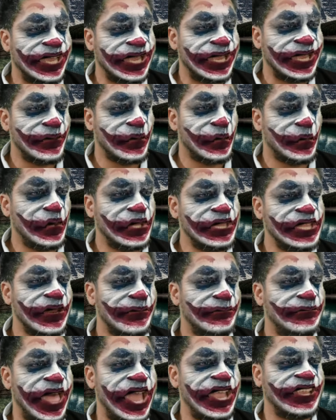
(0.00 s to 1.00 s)
within a
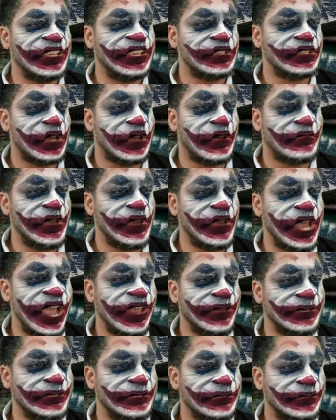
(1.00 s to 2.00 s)
blanket of
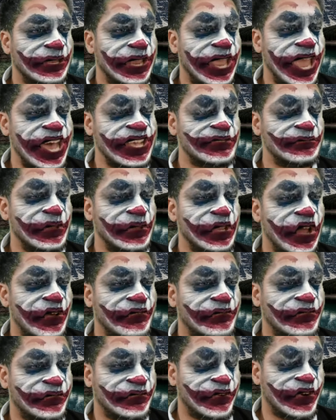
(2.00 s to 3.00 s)
nylon, gasping
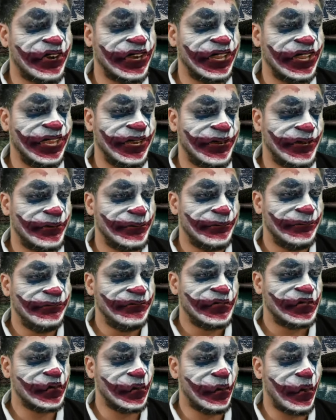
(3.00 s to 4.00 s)
off for air.
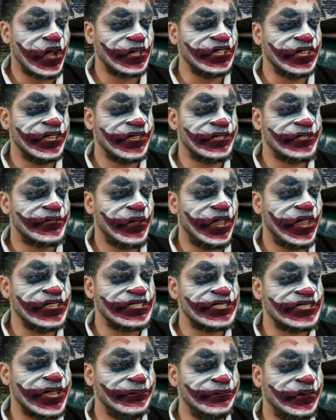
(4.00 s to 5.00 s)
So watching his
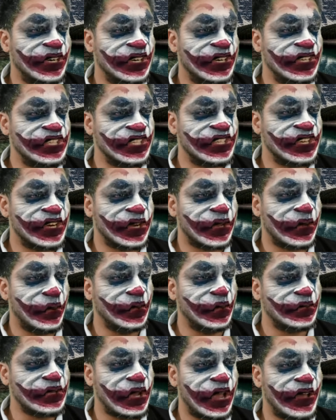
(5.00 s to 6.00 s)
face emerge under a
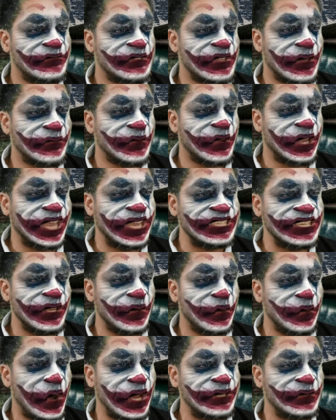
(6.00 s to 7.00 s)
coat of
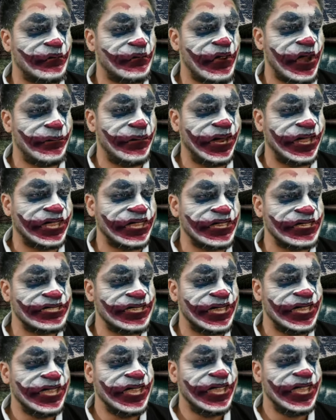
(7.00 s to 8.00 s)
suffocating white fabric is
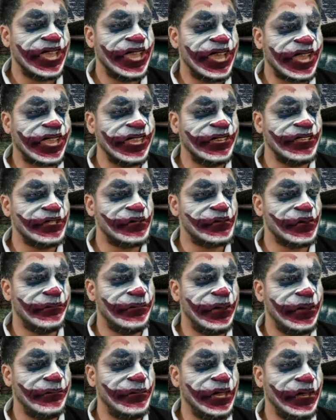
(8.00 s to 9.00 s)
akin to a
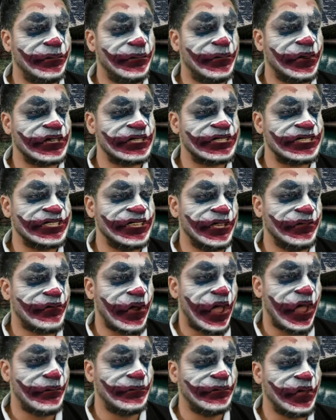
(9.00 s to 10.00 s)
baby bursting
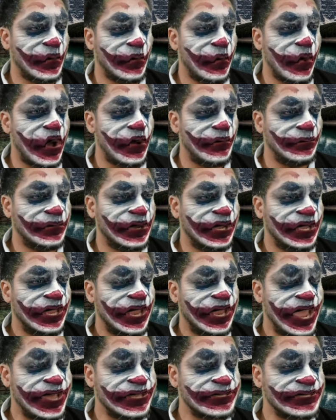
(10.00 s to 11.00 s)
from the womb
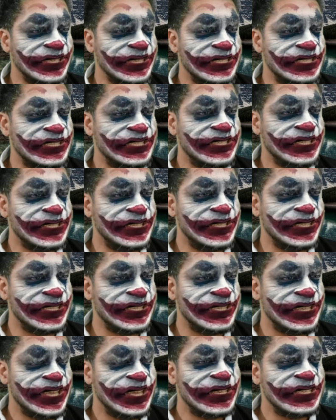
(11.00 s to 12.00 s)
as he
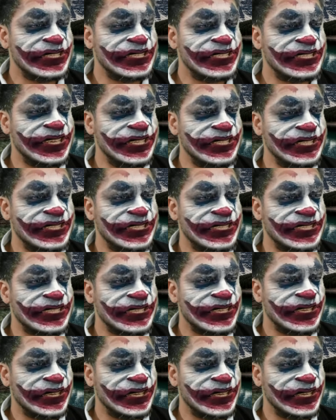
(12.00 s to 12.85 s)
slits